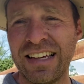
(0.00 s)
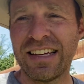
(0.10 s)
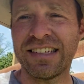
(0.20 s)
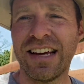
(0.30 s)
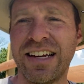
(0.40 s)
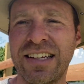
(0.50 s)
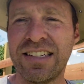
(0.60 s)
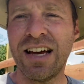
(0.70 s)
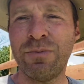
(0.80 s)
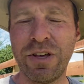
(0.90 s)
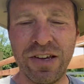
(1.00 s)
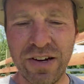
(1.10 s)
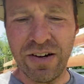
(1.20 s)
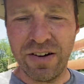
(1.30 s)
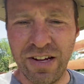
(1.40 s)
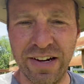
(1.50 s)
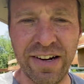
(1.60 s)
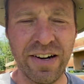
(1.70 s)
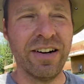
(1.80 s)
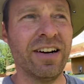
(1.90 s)
Exciting time of year
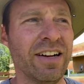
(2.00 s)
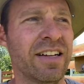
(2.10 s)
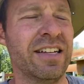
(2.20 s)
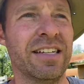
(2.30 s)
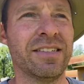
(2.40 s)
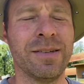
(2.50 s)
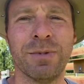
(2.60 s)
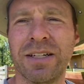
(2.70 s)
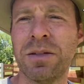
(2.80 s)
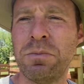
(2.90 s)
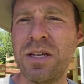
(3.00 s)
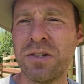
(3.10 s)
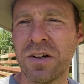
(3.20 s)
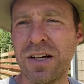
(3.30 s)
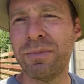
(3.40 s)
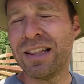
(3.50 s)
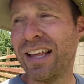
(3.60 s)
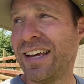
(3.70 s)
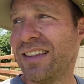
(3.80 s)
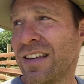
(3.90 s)
here. Seems like the bees are coming
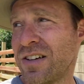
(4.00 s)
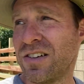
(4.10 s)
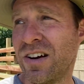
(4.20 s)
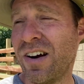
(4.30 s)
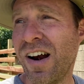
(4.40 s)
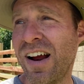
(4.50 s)
late this year,